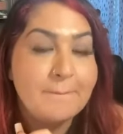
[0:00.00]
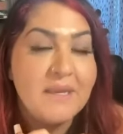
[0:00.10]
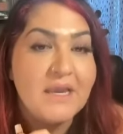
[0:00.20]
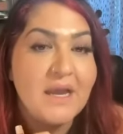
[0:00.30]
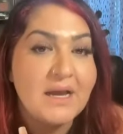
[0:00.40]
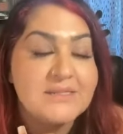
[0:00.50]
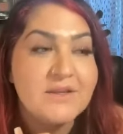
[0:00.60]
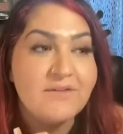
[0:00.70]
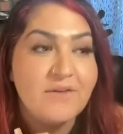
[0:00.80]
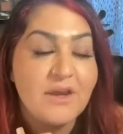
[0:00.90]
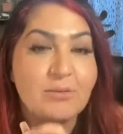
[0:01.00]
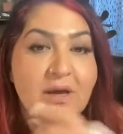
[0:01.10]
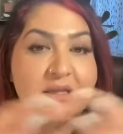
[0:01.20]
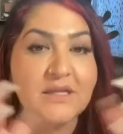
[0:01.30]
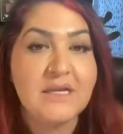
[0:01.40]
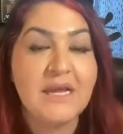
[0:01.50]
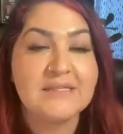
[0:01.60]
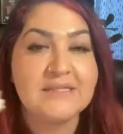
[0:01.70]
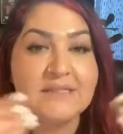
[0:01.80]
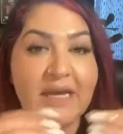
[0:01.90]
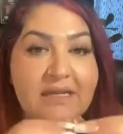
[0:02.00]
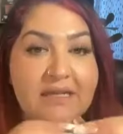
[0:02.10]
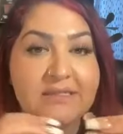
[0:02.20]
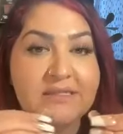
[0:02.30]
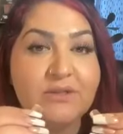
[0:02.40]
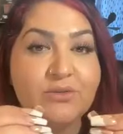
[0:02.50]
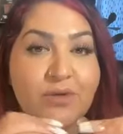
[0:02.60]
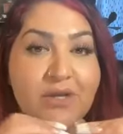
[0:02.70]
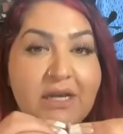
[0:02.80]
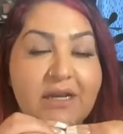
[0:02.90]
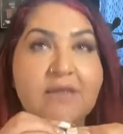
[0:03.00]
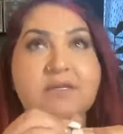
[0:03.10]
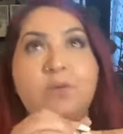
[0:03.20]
Because pheomelanin has a tendency to reconnect,